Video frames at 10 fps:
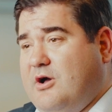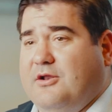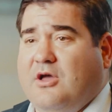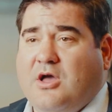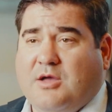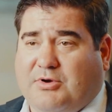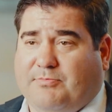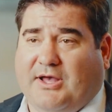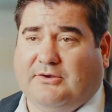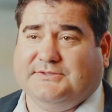on
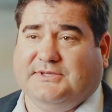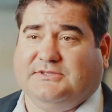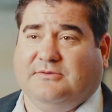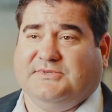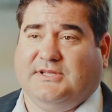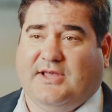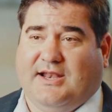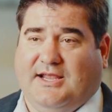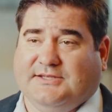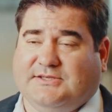propel systems, and
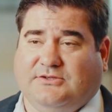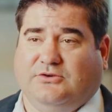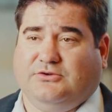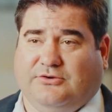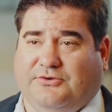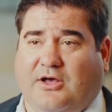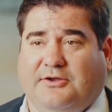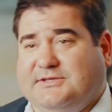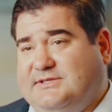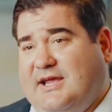that institutional
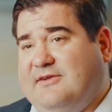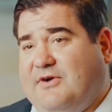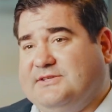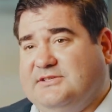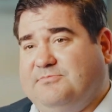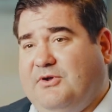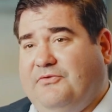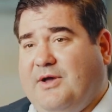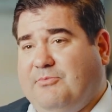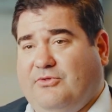knowledge that Danfoss has
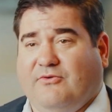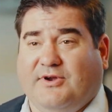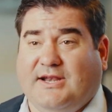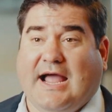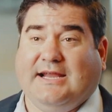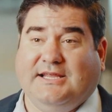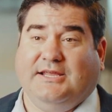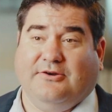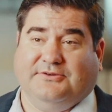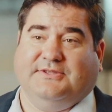built up with over 90
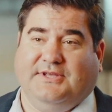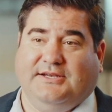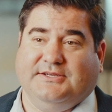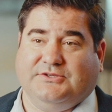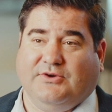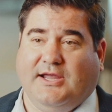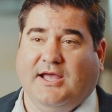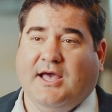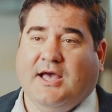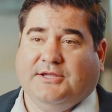years in the industry
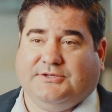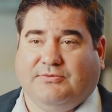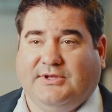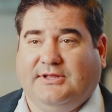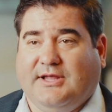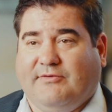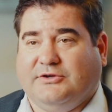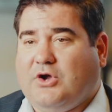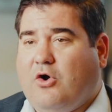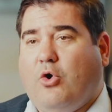to really
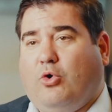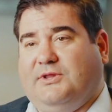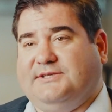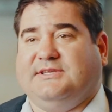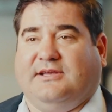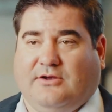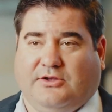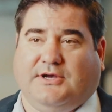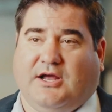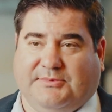leverage a holistic
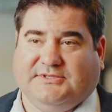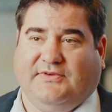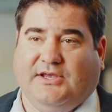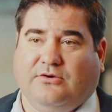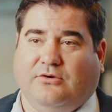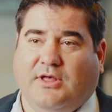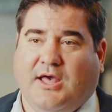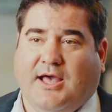autonomous vehicle